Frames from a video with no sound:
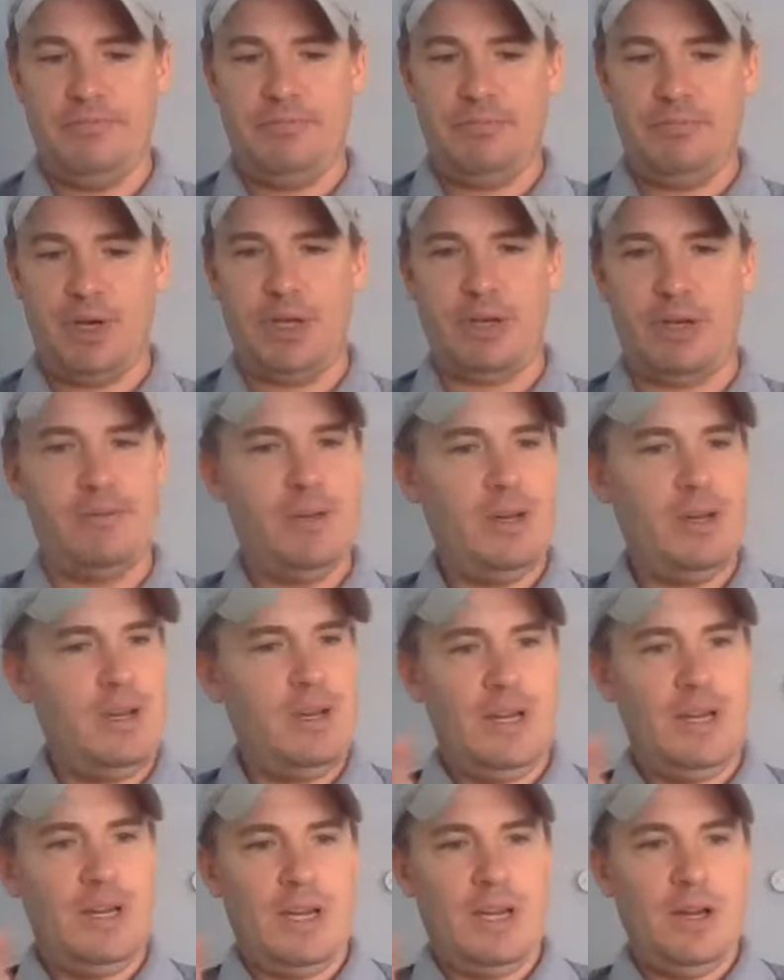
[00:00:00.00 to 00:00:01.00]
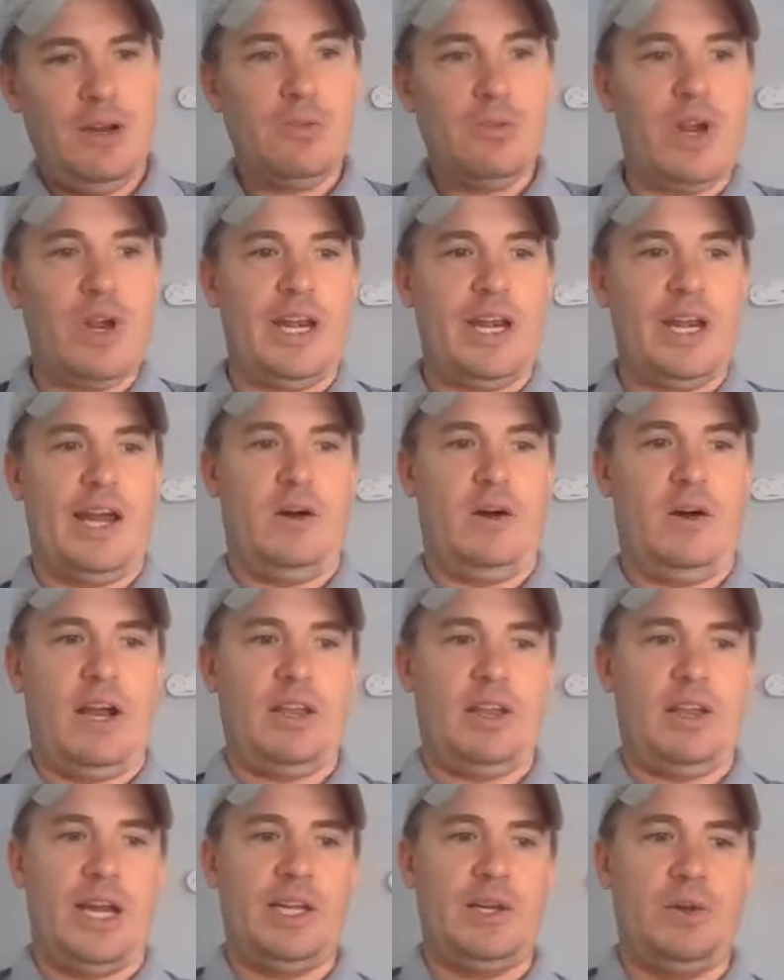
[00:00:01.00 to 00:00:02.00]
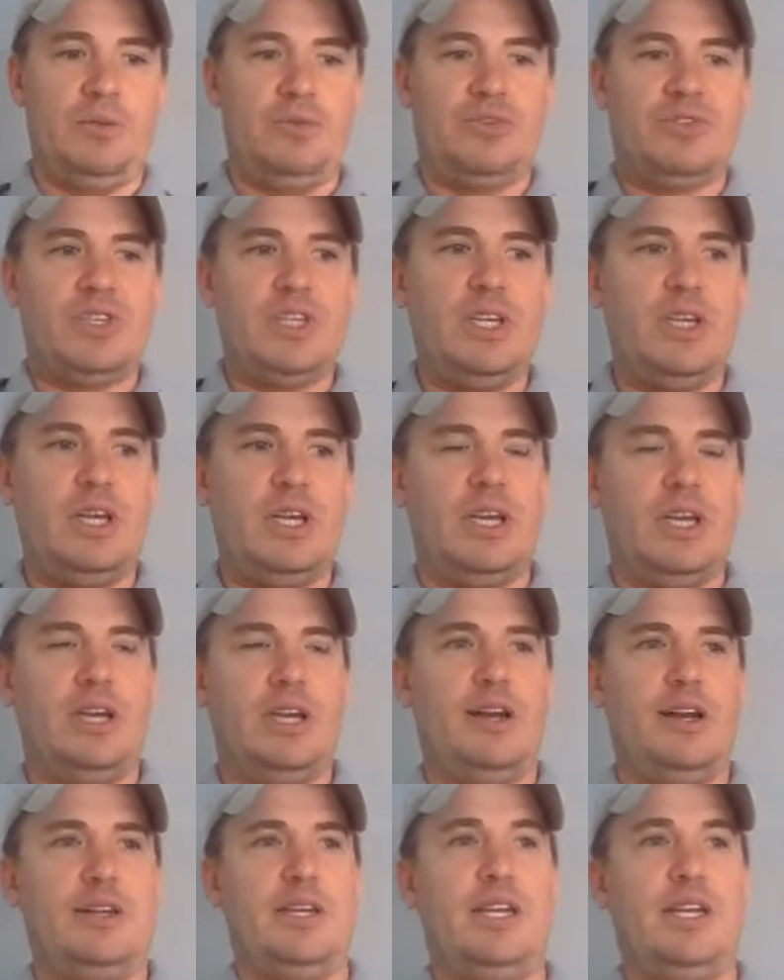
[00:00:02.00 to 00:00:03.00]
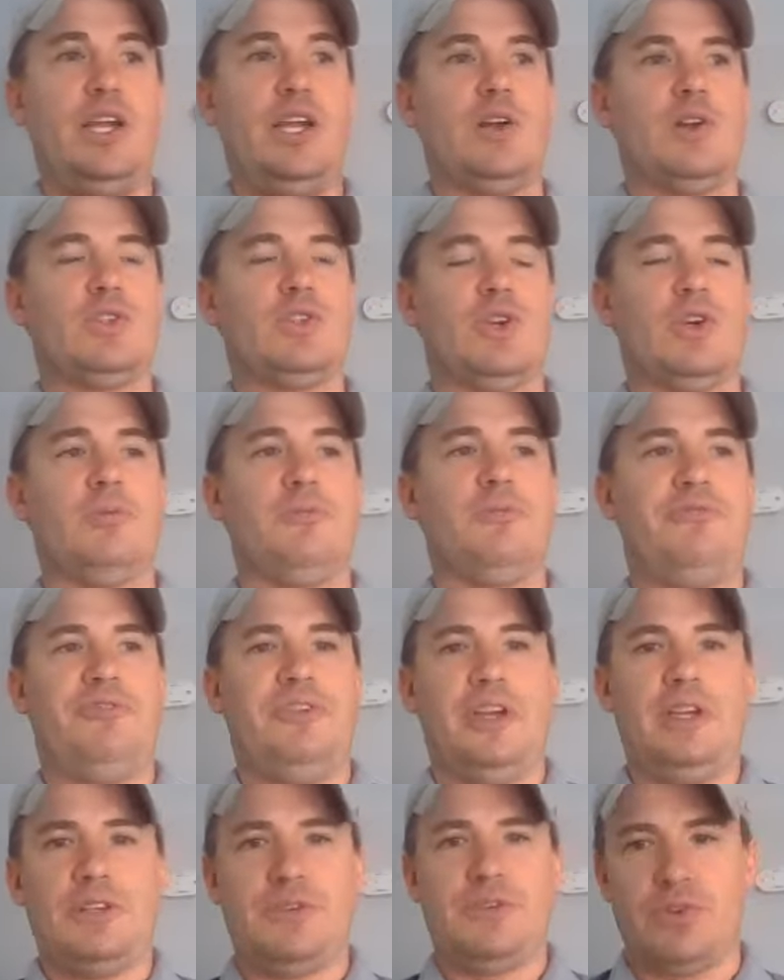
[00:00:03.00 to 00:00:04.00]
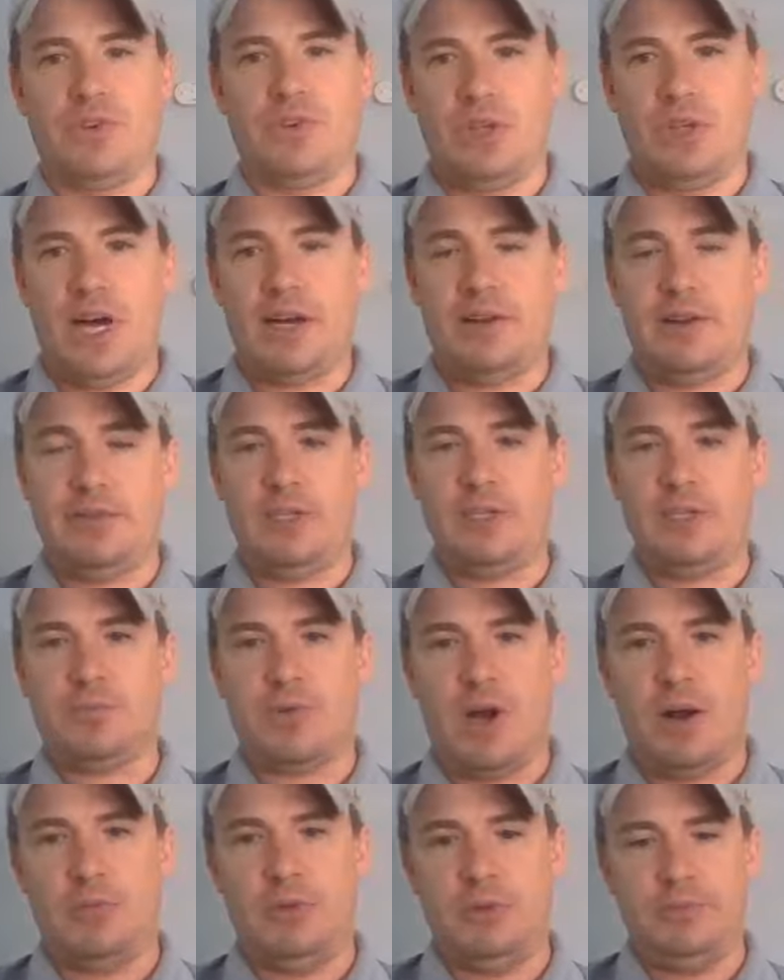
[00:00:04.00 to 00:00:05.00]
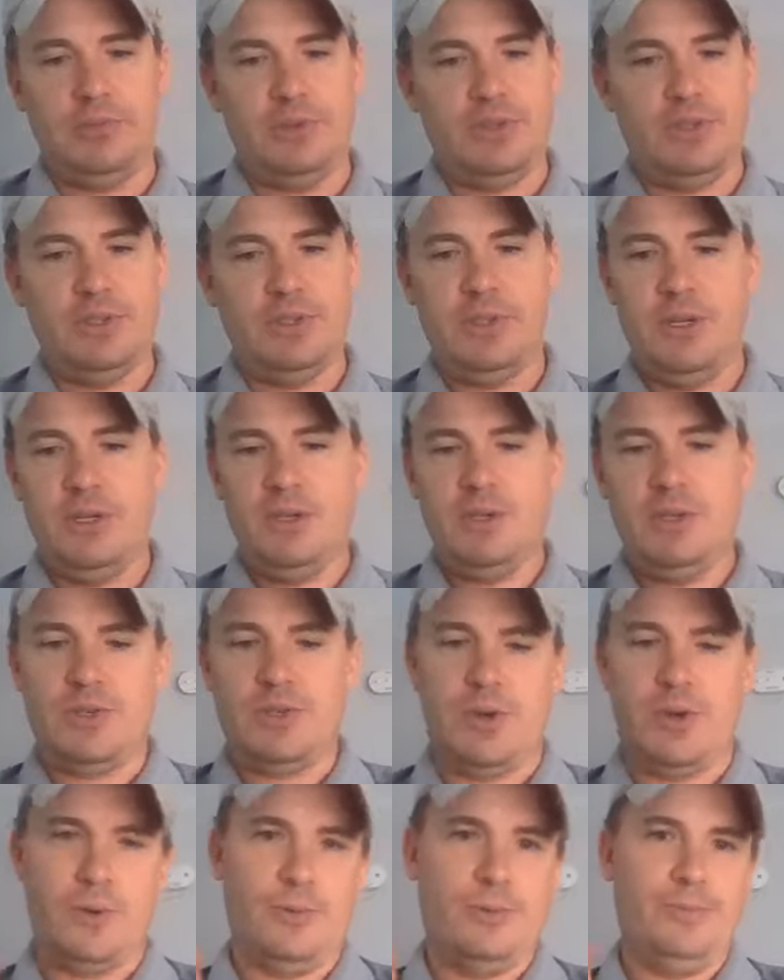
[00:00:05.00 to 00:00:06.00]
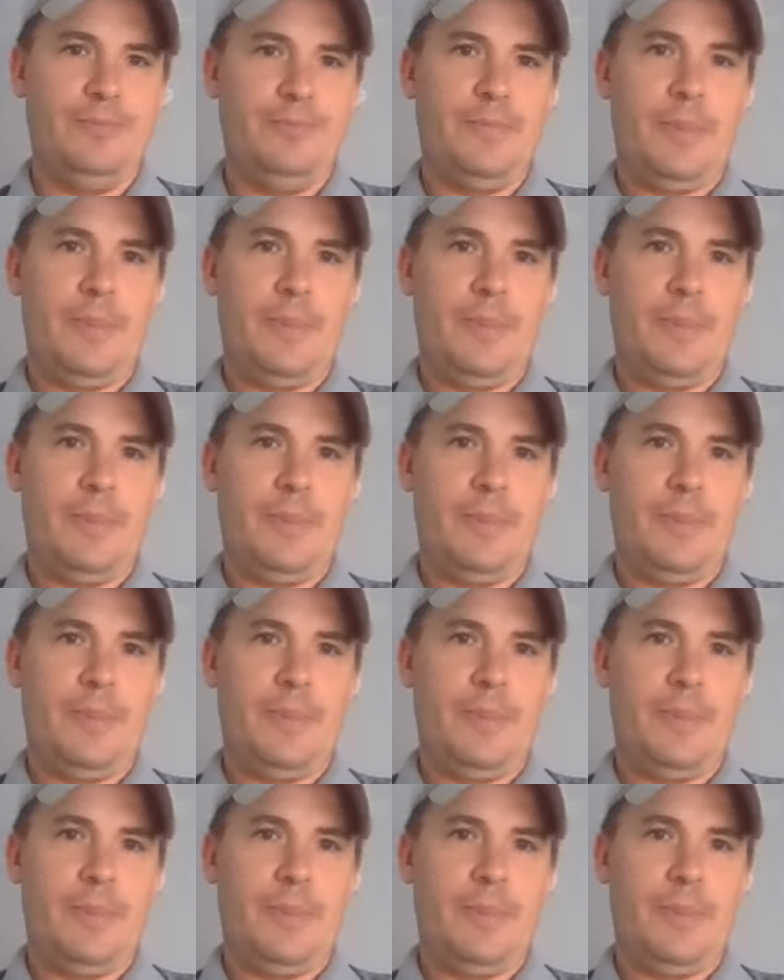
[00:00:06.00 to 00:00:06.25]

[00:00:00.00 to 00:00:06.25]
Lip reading: but right now I don't see a near-term fix for a lot of these problems. So